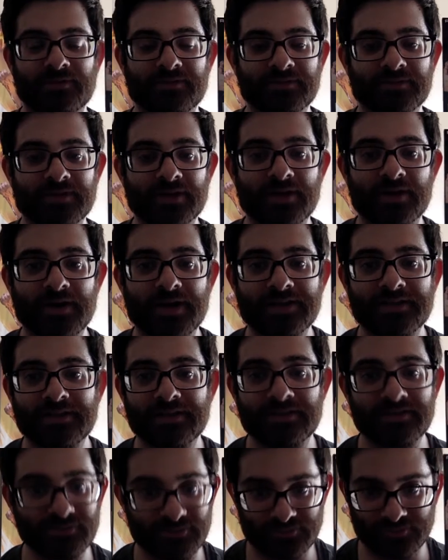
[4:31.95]
and
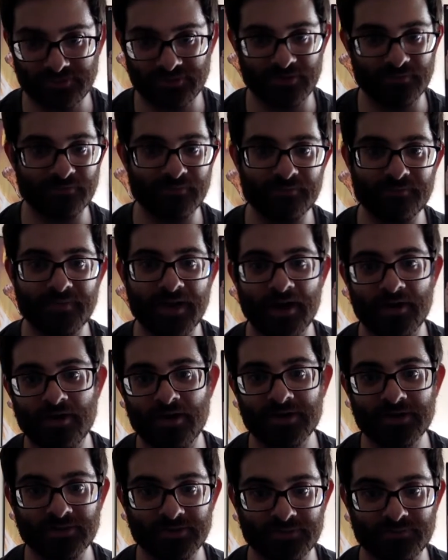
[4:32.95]
then Matt
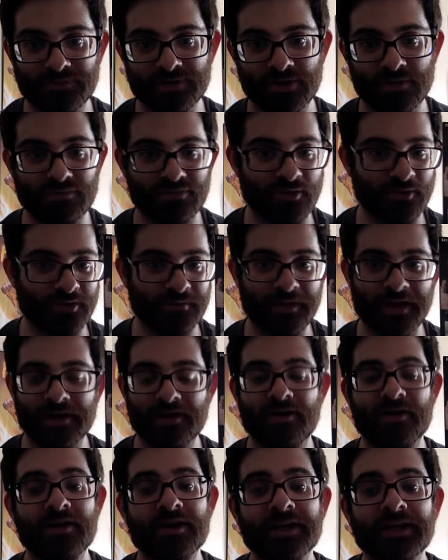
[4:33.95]
Hardy was, broken Matt
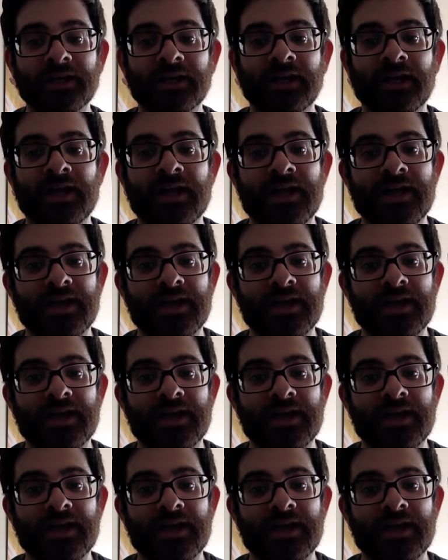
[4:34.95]
Hardy,